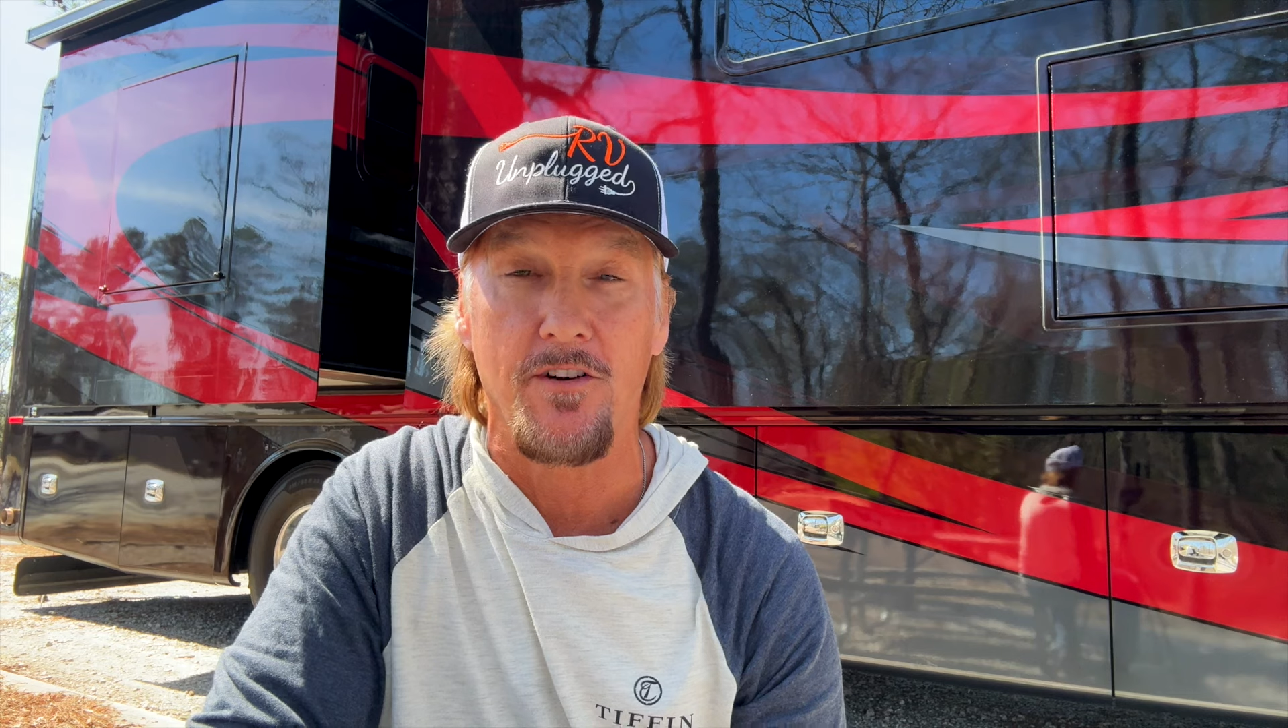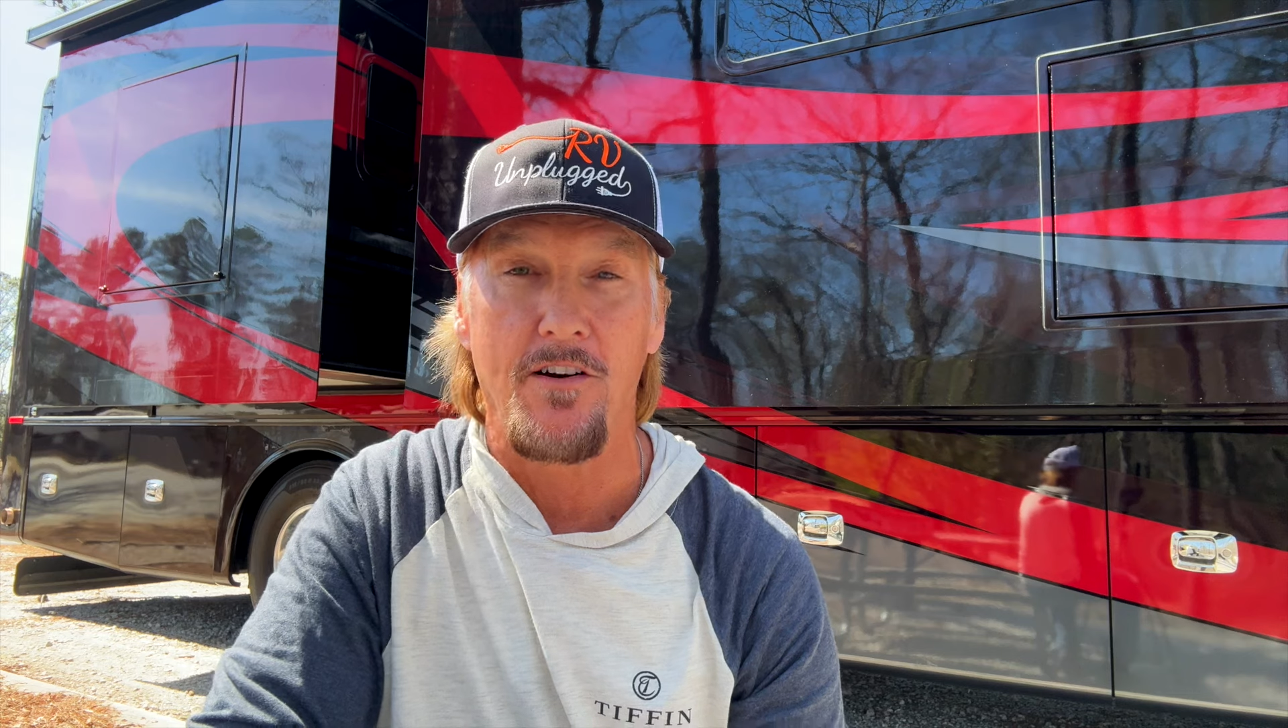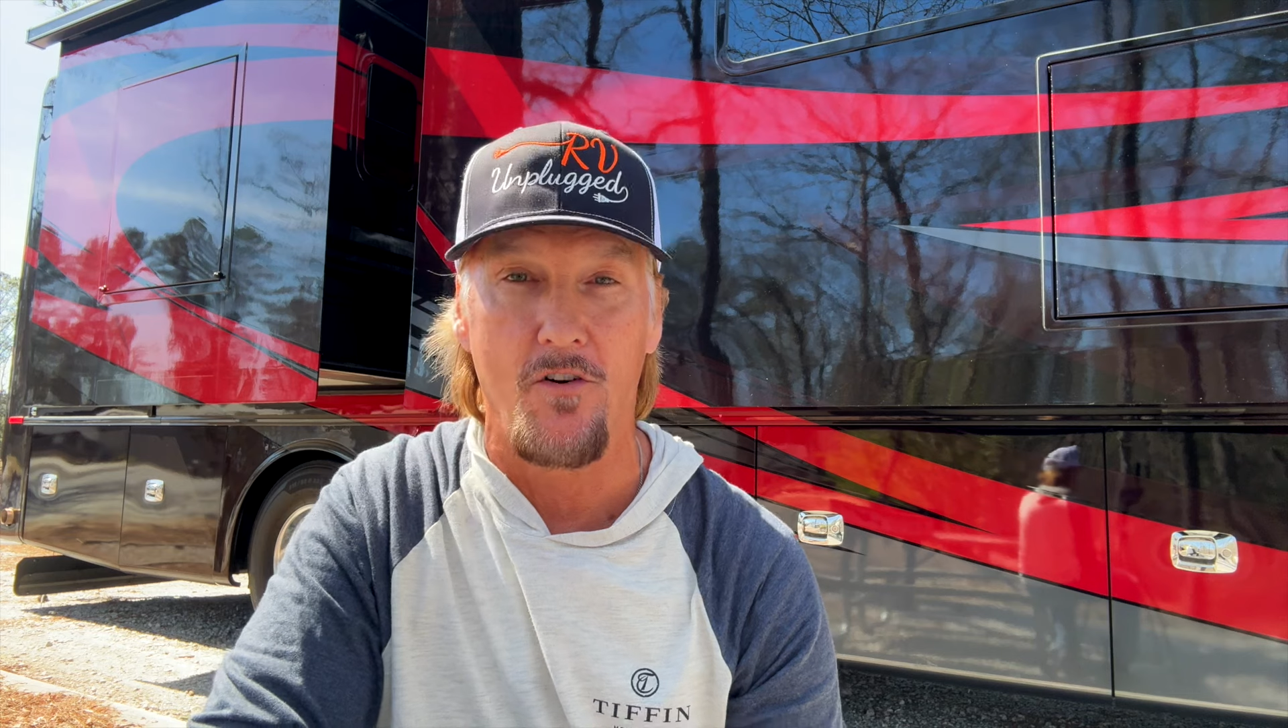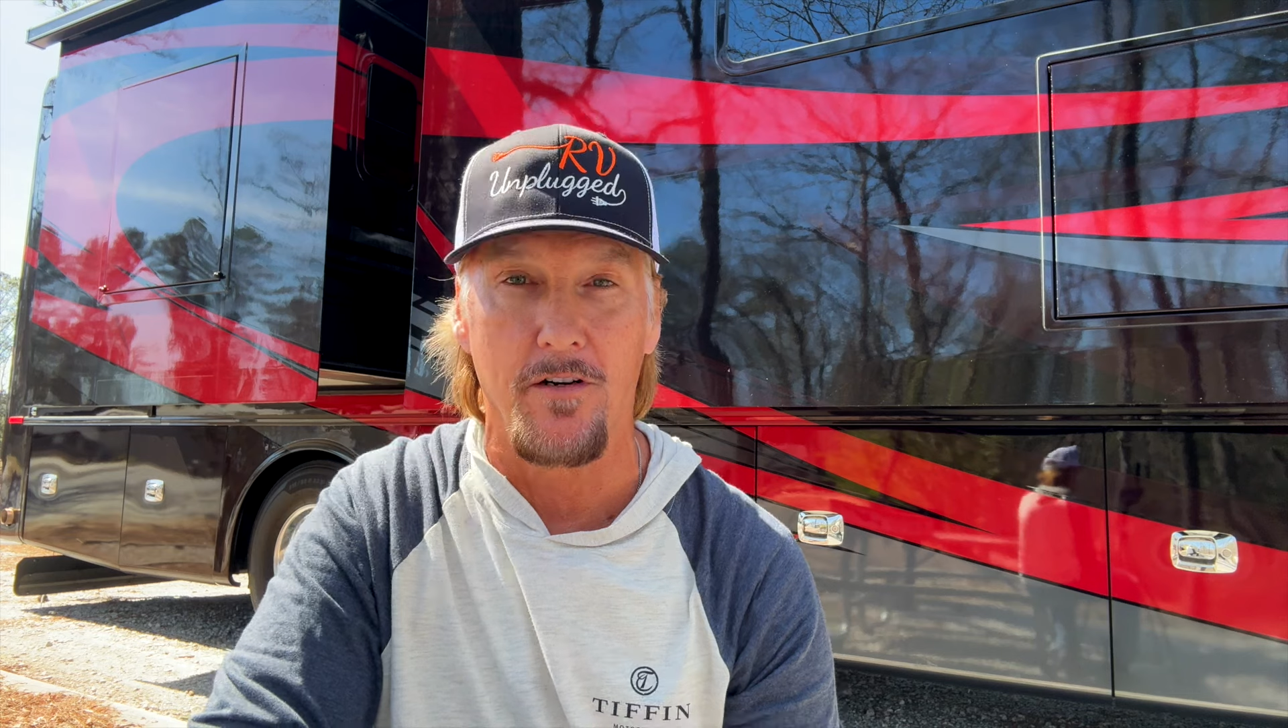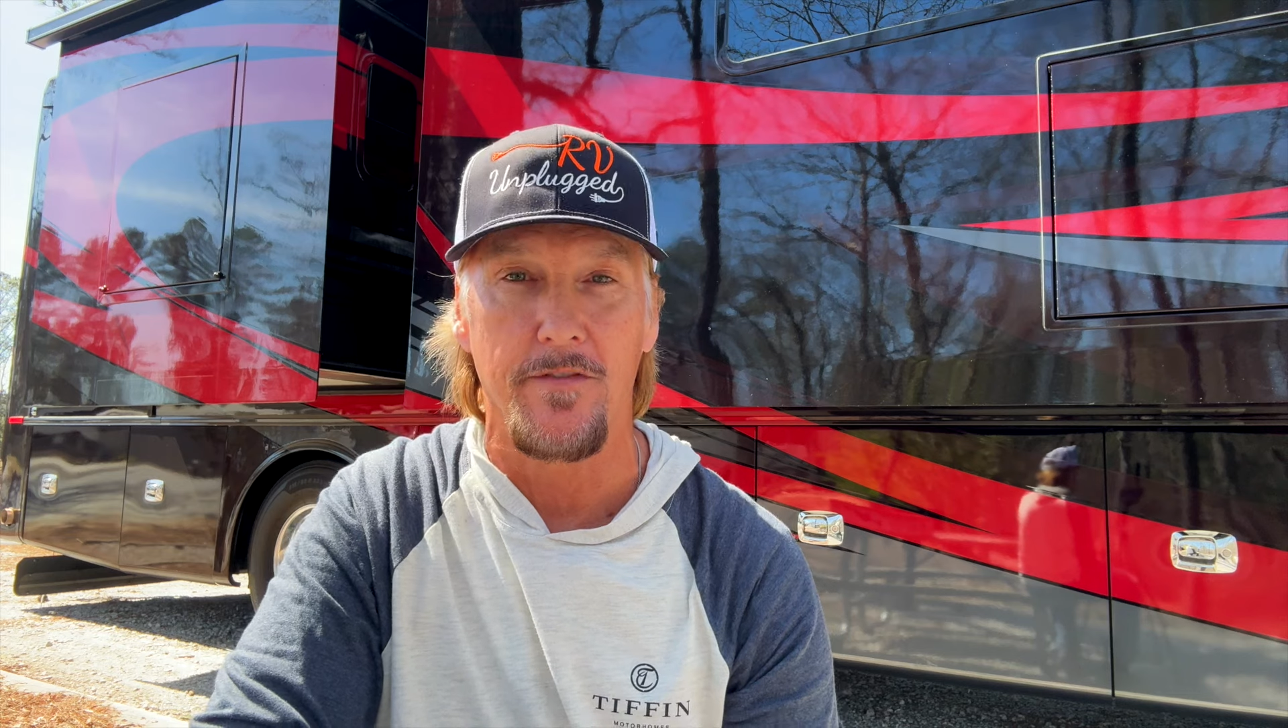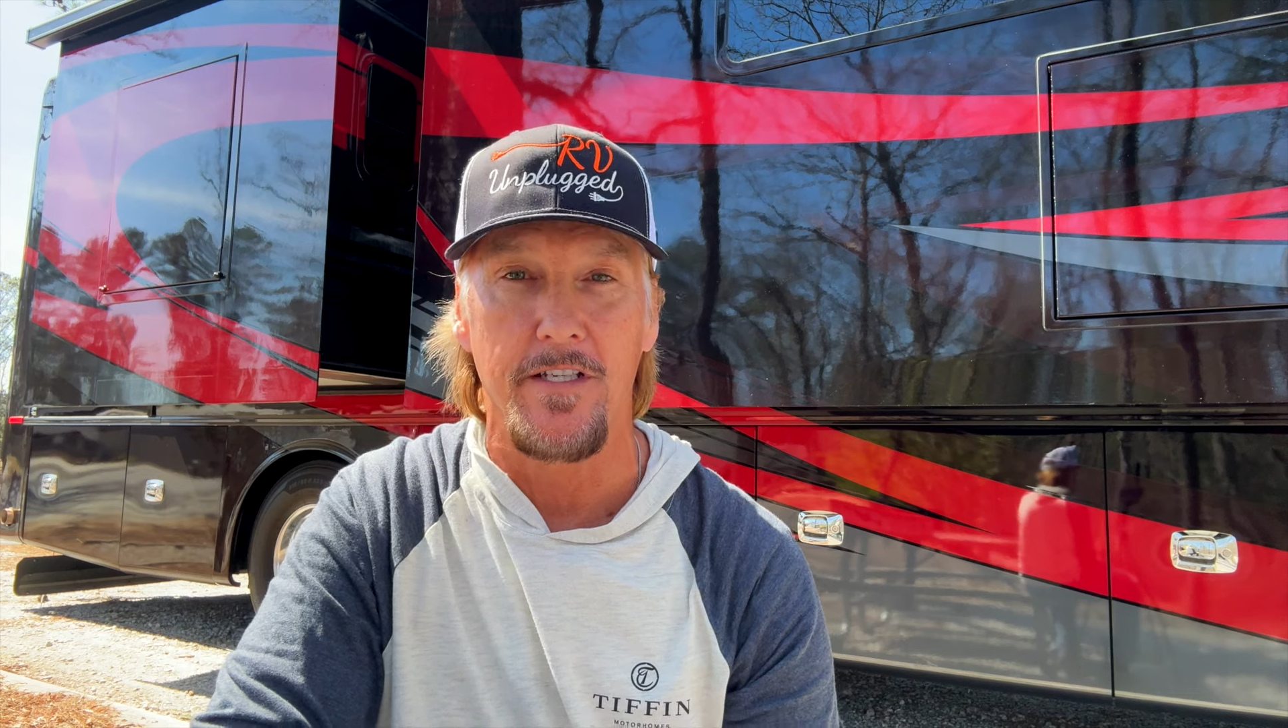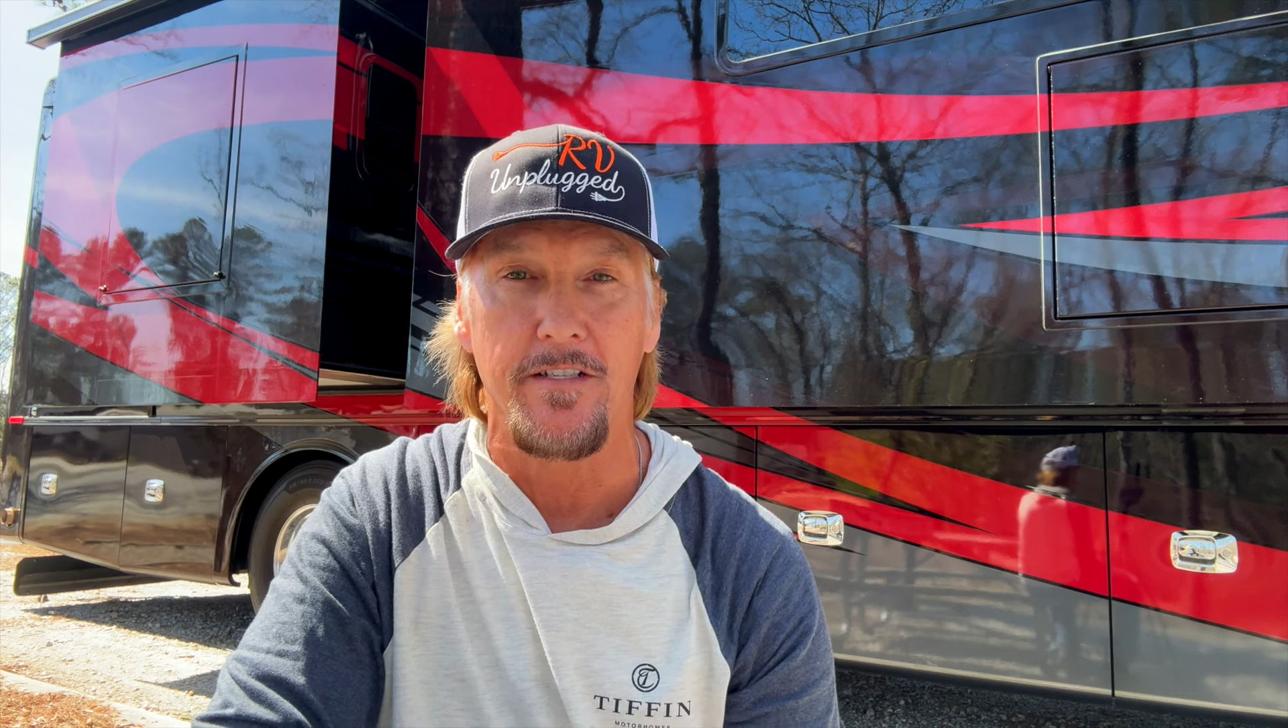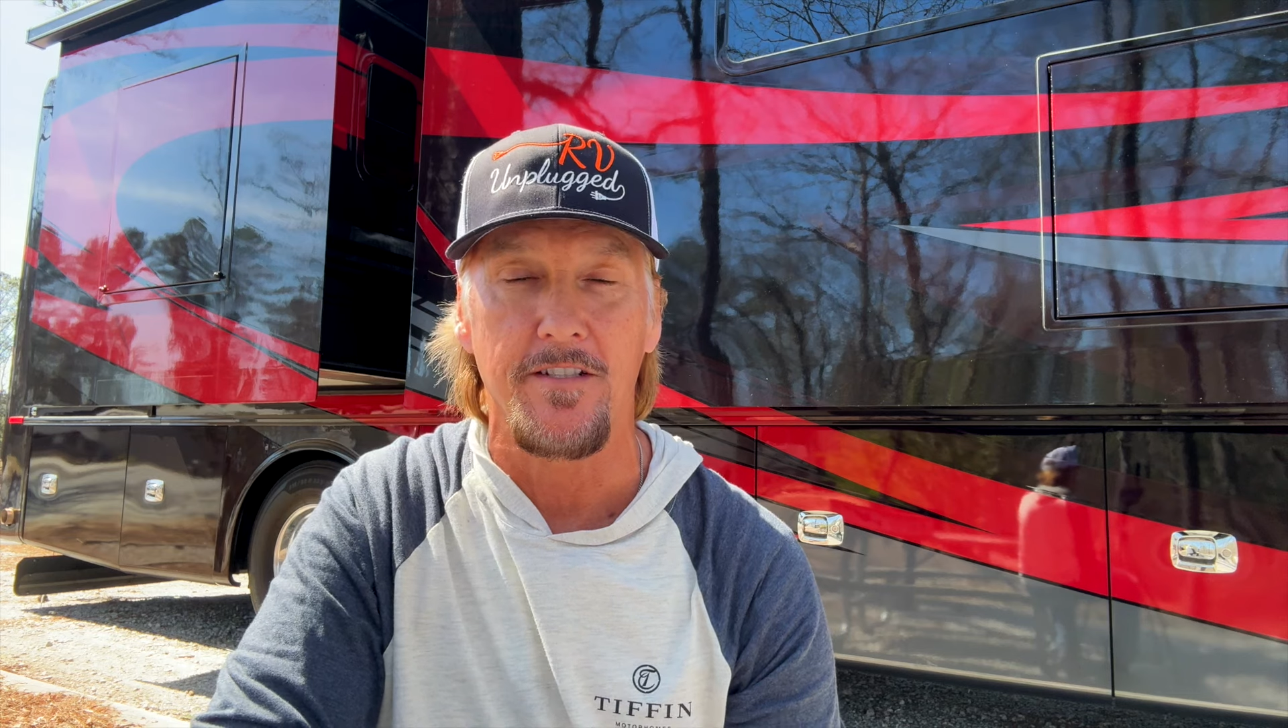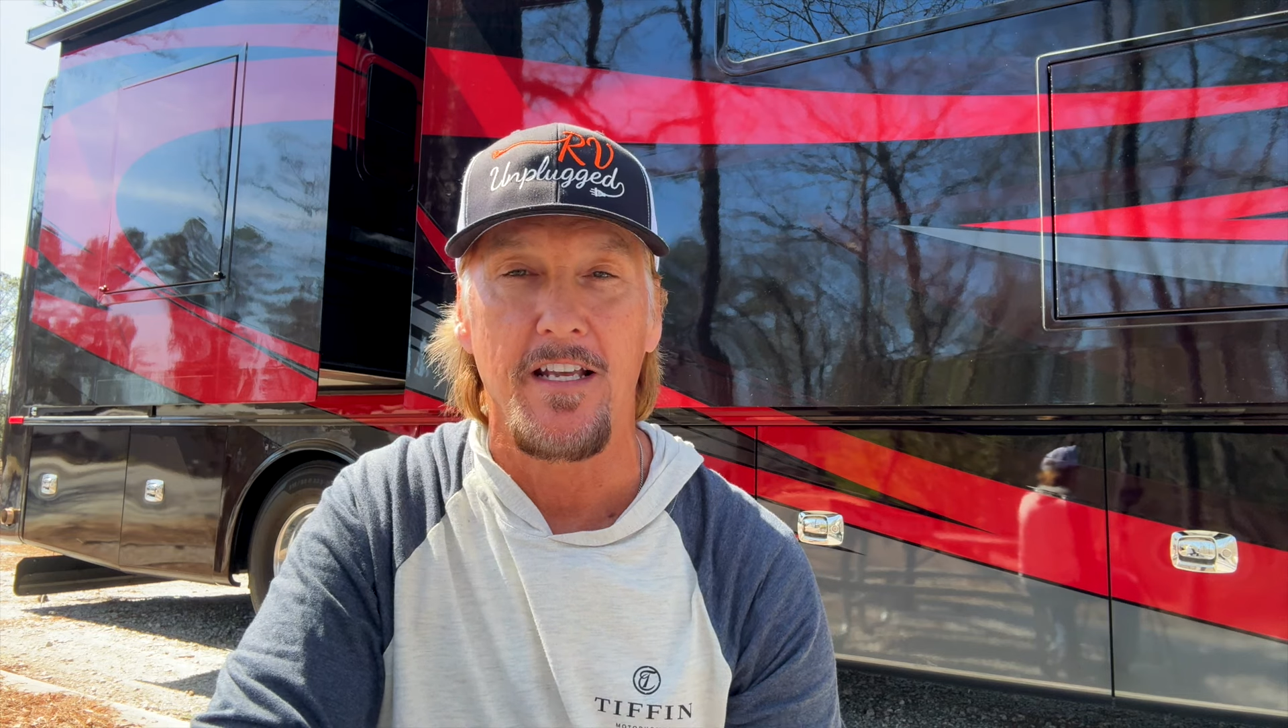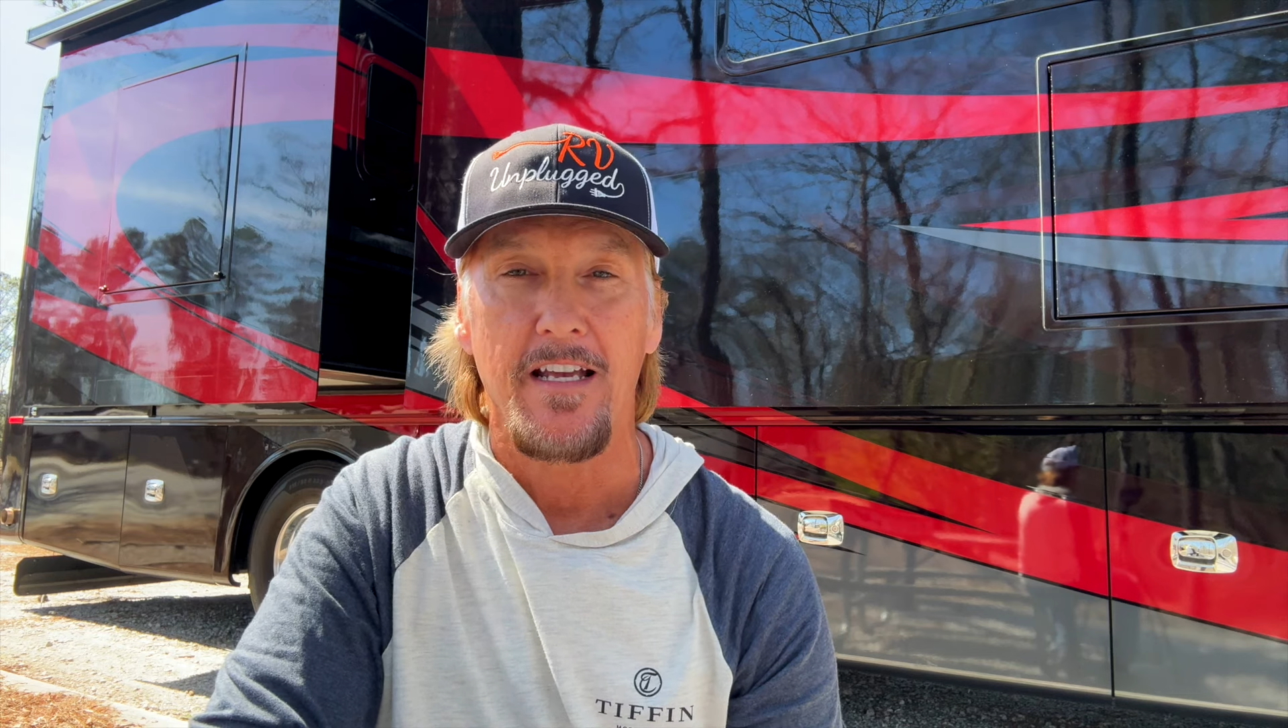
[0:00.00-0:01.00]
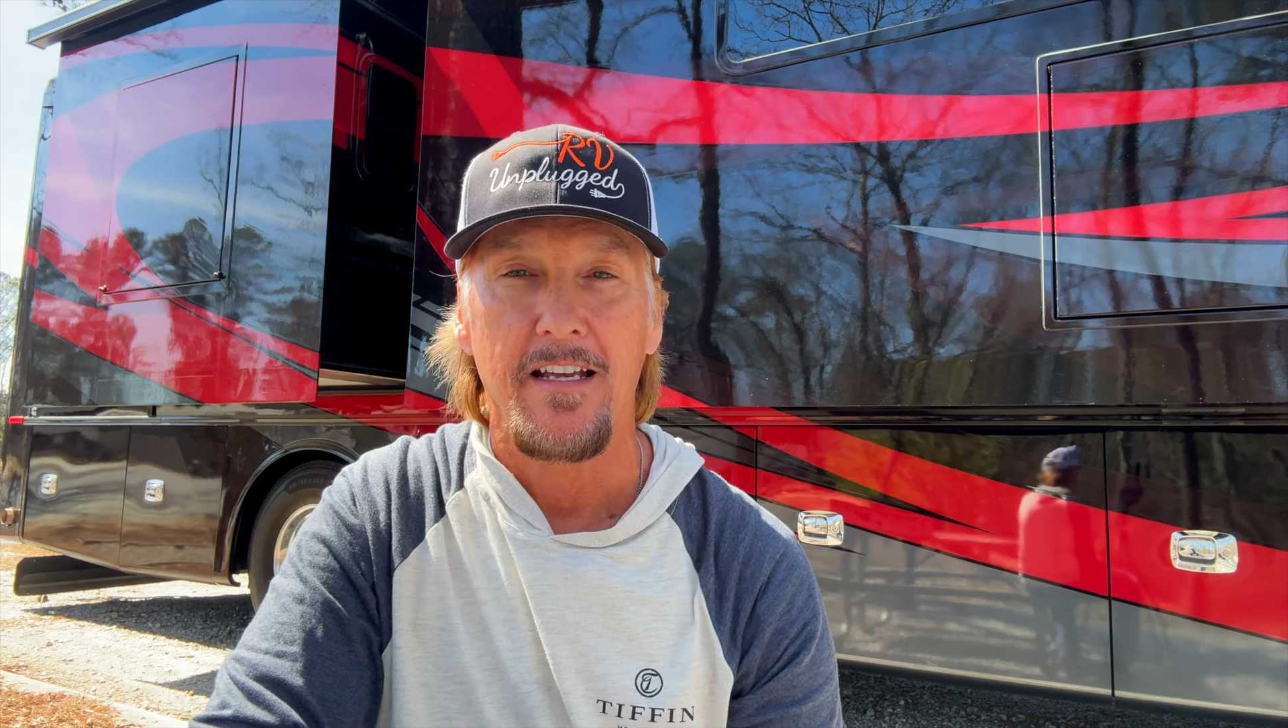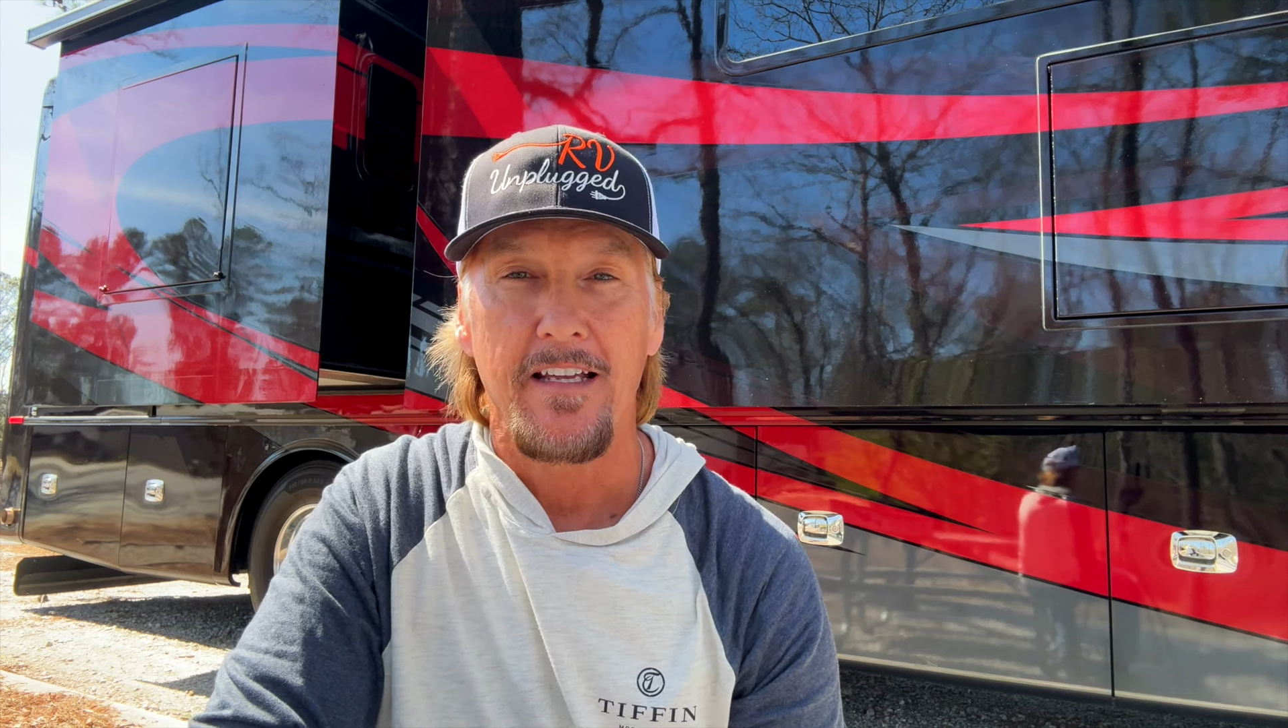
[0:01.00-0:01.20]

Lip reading: our RVs,